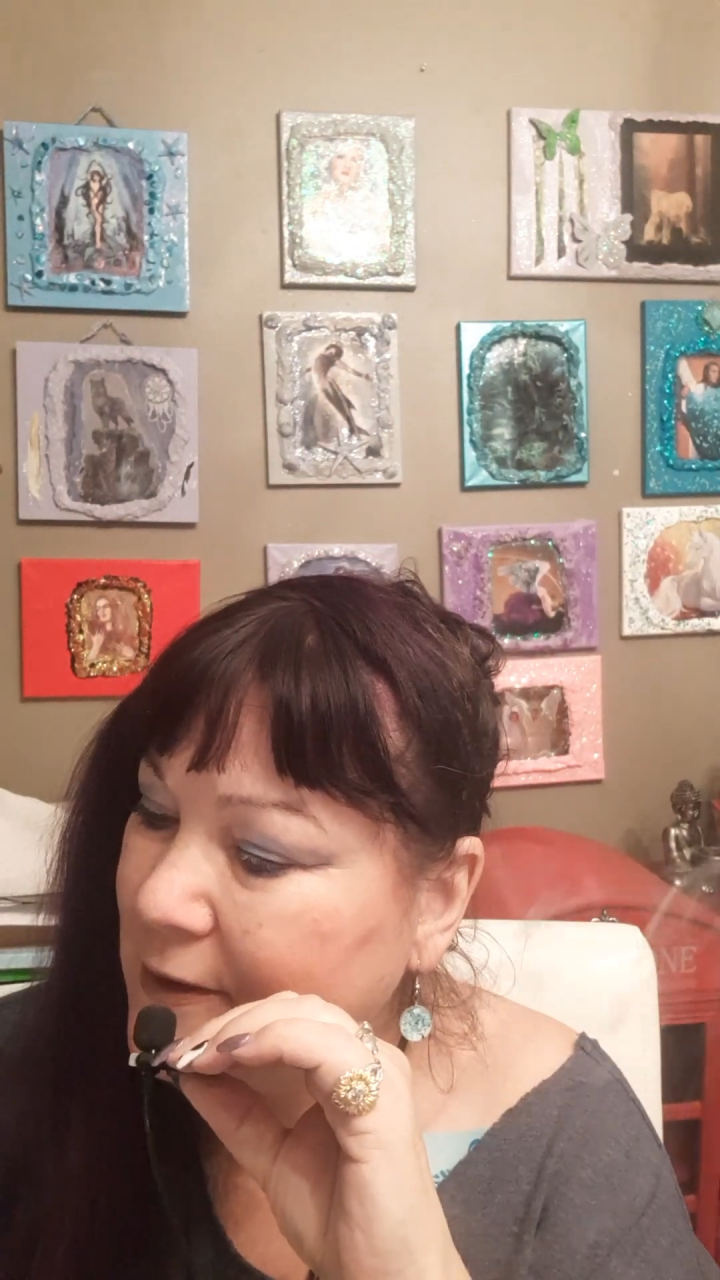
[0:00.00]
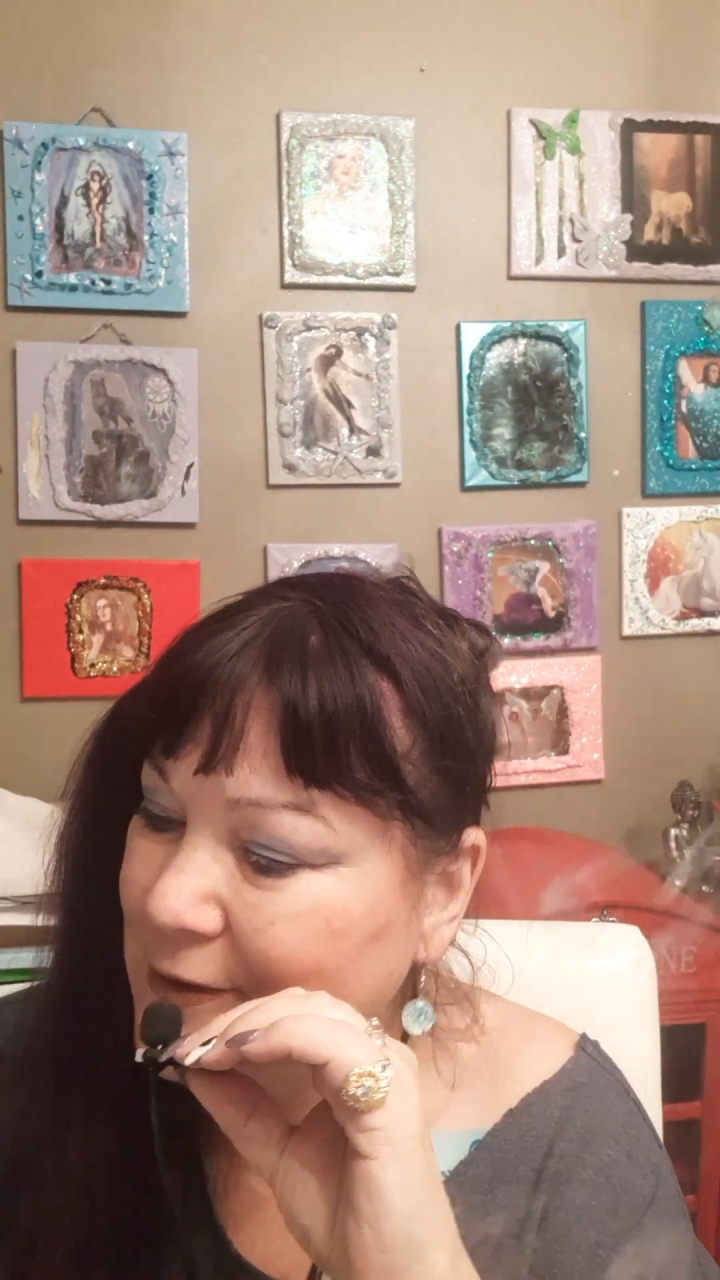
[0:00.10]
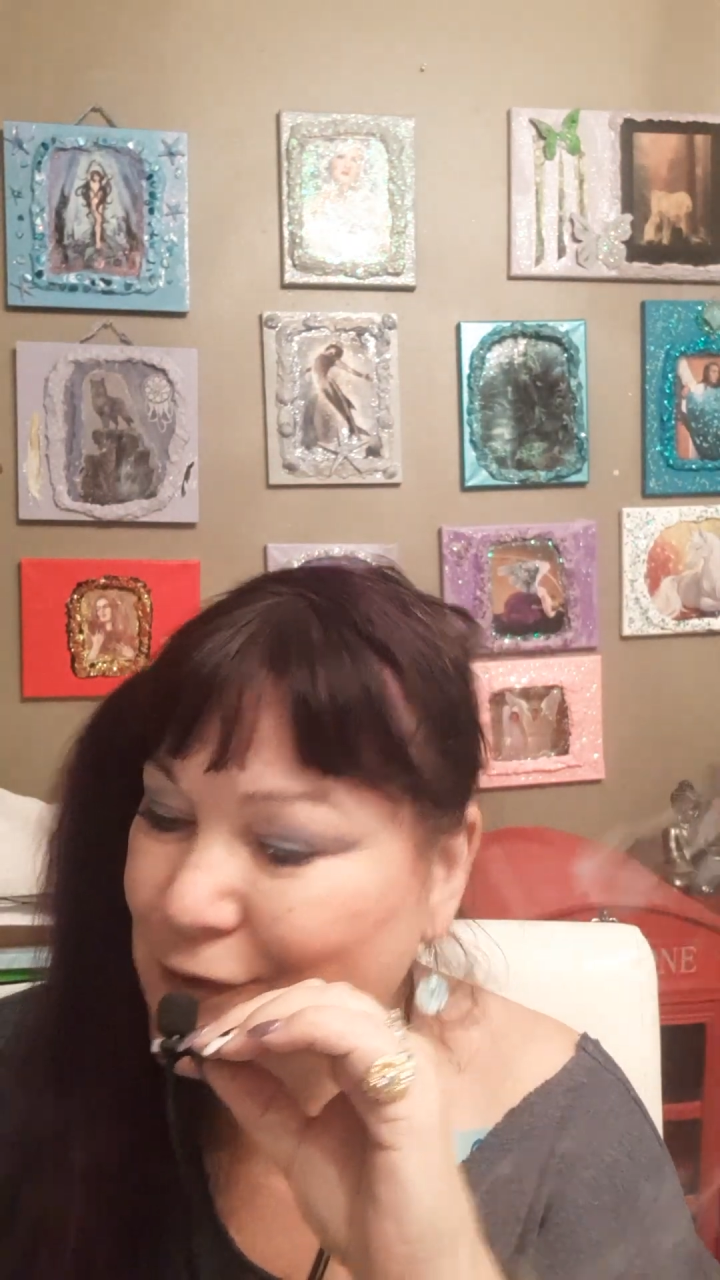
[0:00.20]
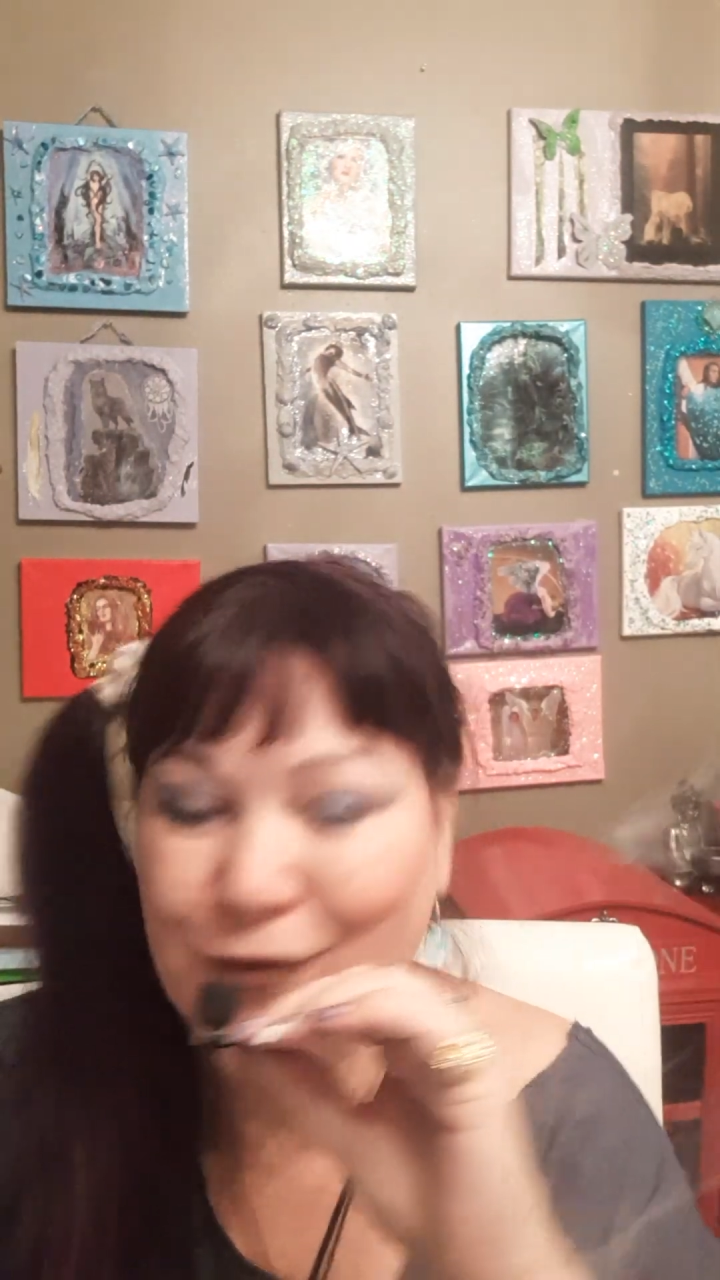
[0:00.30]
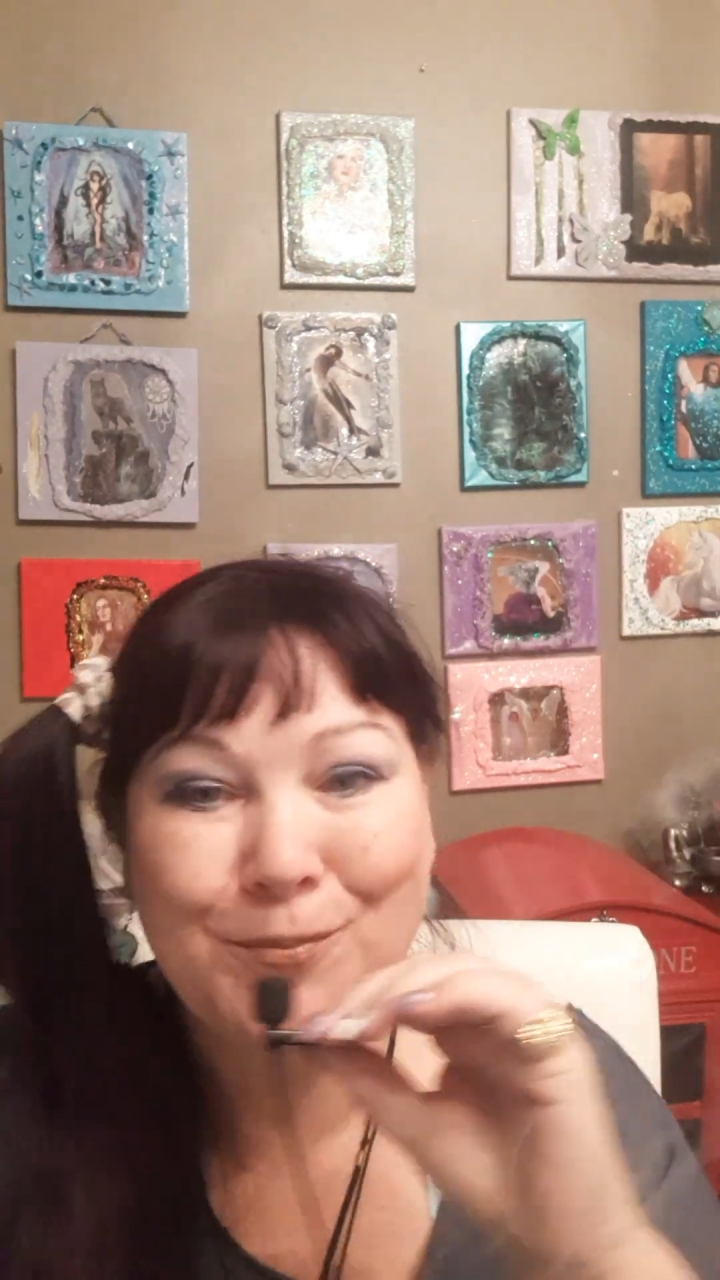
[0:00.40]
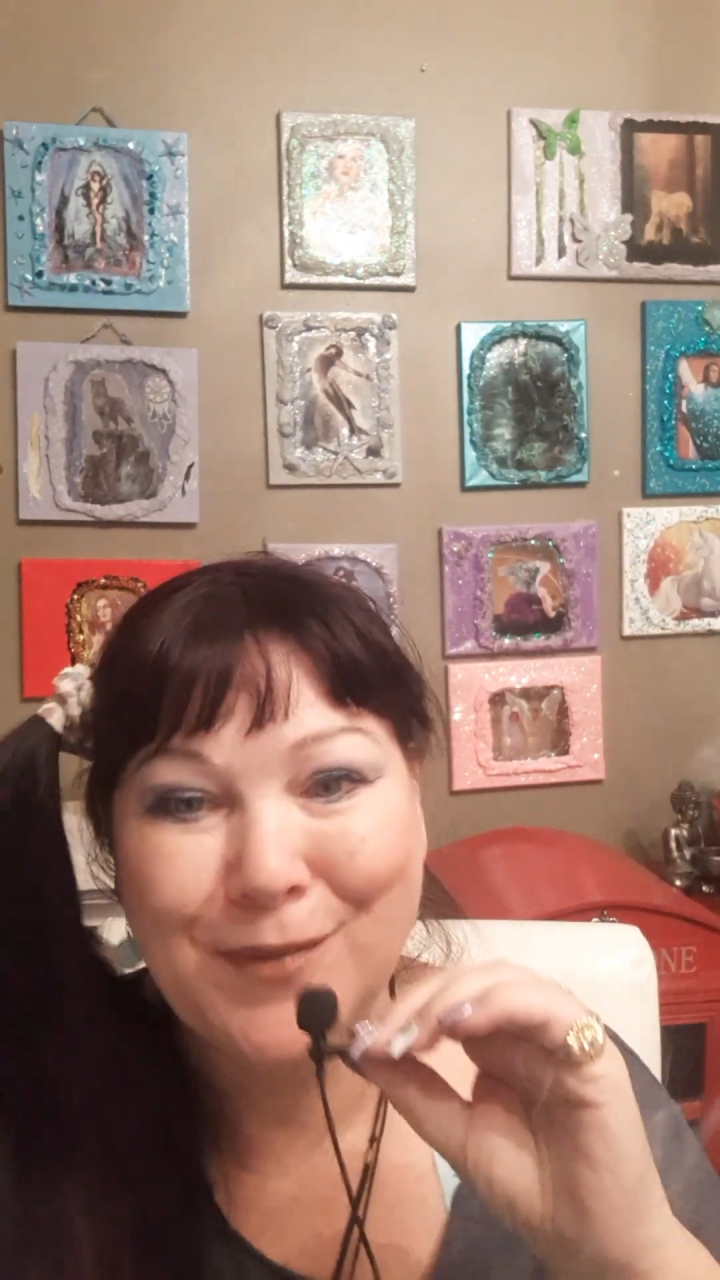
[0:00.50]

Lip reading: is from